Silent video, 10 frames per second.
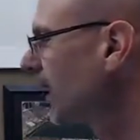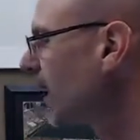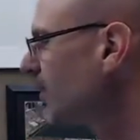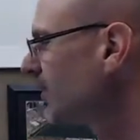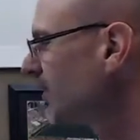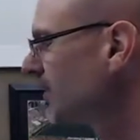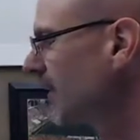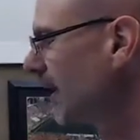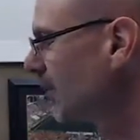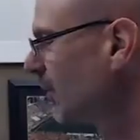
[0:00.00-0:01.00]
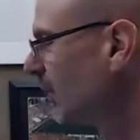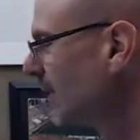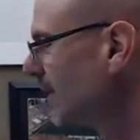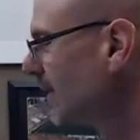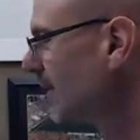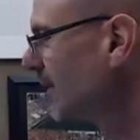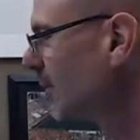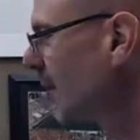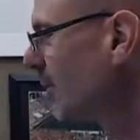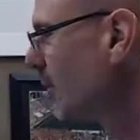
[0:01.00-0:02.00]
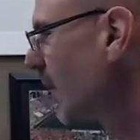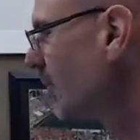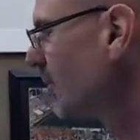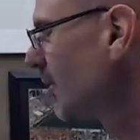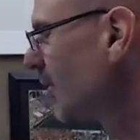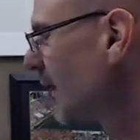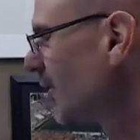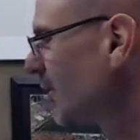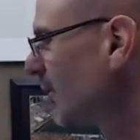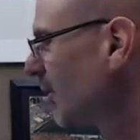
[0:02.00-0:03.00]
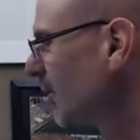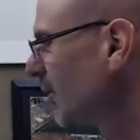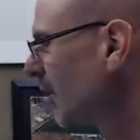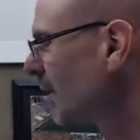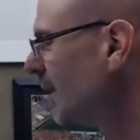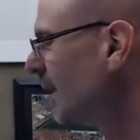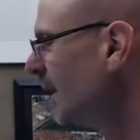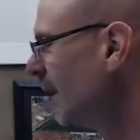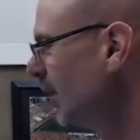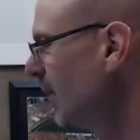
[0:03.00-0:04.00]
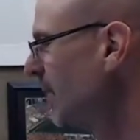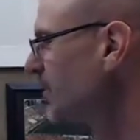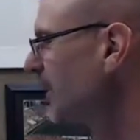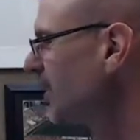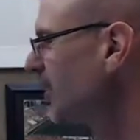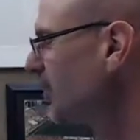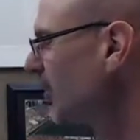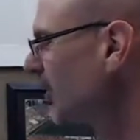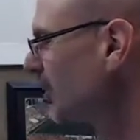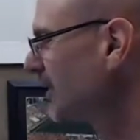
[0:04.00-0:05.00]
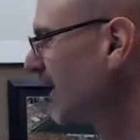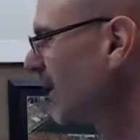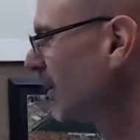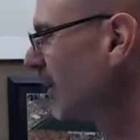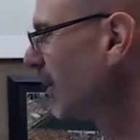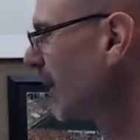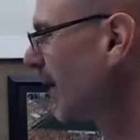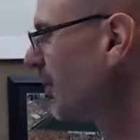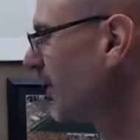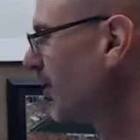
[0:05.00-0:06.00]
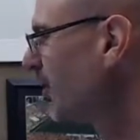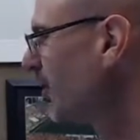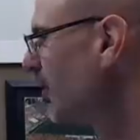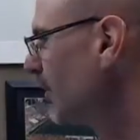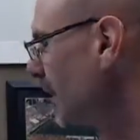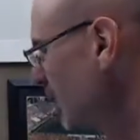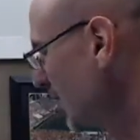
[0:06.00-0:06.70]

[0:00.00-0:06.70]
I was just replacing some light bulbs, so I was at the store, and the person at the store was telling me about the new, like, you